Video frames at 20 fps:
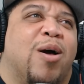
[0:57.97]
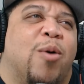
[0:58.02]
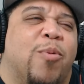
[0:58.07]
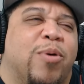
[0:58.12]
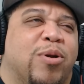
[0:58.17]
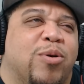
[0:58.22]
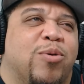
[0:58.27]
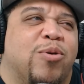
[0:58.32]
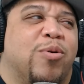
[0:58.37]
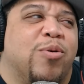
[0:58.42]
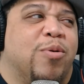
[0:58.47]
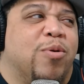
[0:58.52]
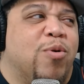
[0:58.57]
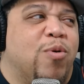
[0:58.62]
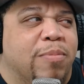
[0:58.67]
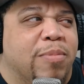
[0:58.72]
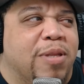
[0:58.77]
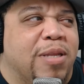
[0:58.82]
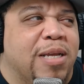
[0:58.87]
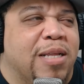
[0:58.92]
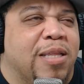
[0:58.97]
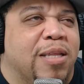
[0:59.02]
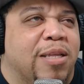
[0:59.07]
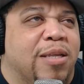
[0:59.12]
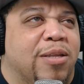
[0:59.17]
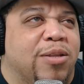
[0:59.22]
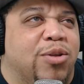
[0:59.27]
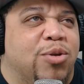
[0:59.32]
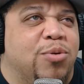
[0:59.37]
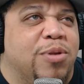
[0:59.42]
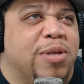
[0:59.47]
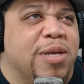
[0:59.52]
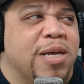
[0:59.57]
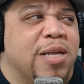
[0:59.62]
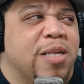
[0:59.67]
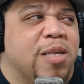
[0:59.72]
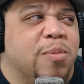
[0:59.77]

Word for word: I wonder who, who did the two tens